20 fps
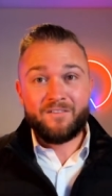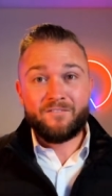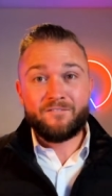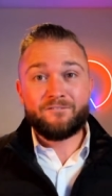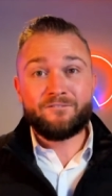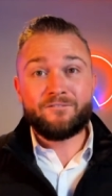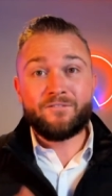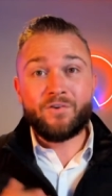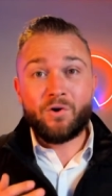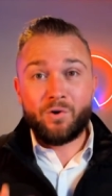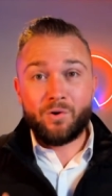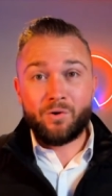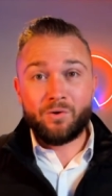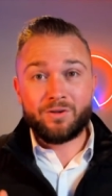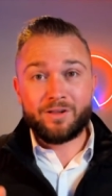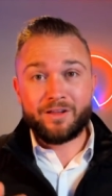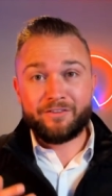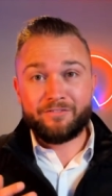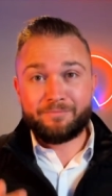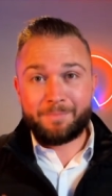
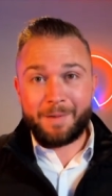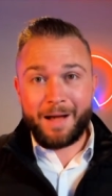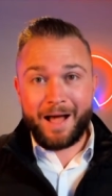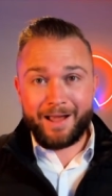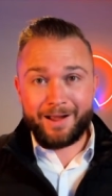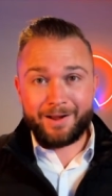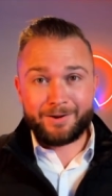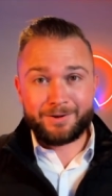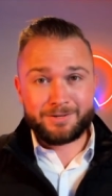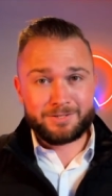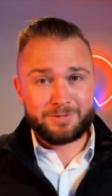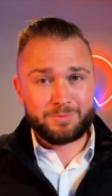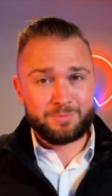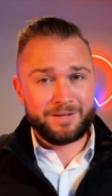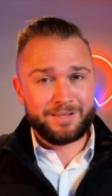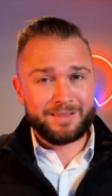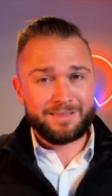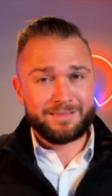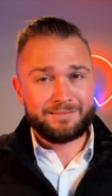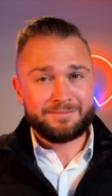full of buyers
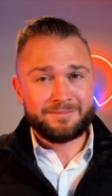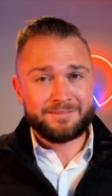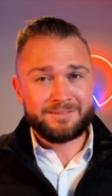with